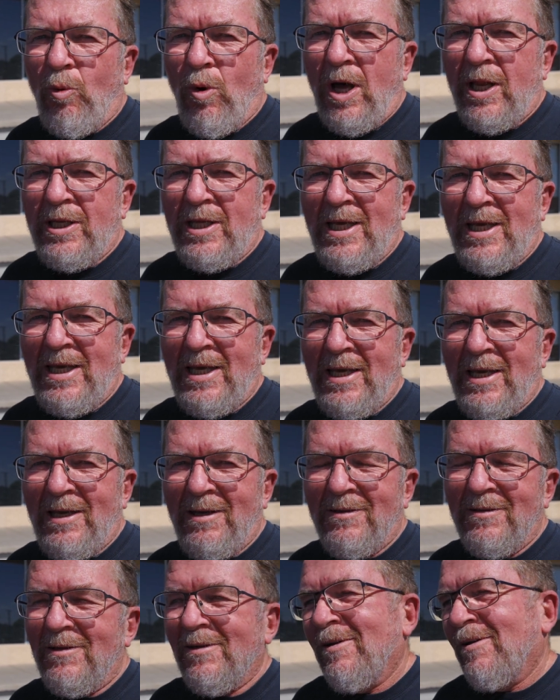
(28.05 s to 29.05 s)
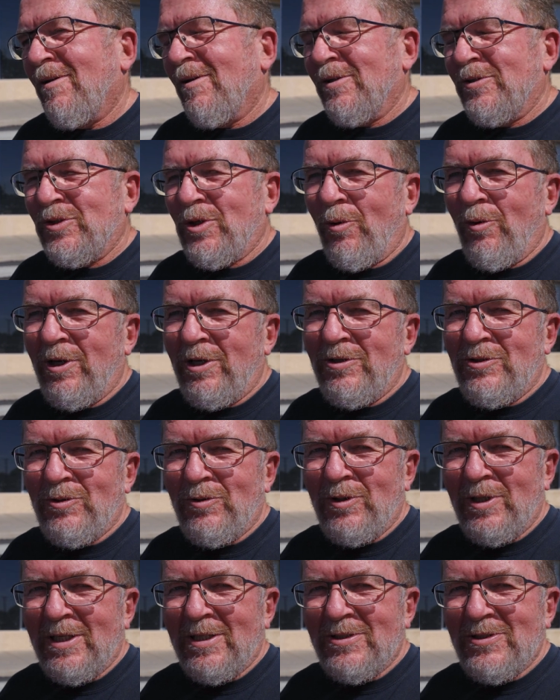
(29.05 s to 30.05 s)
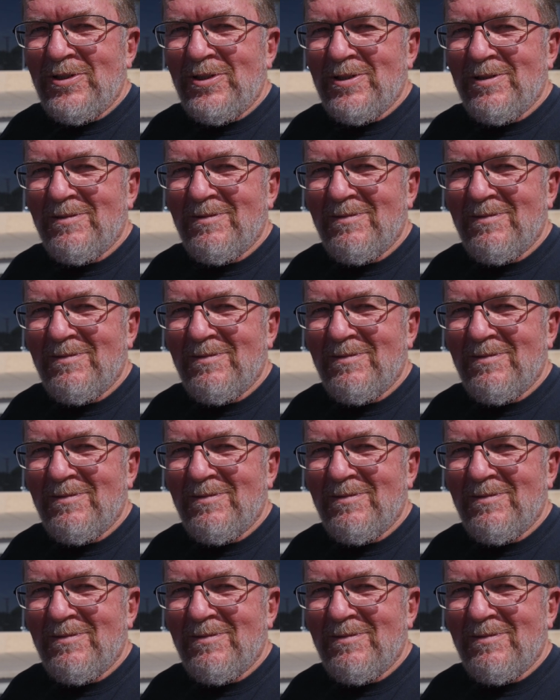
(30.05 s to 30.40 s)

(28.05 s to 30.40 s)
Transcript: 1E. Let's go in and do this.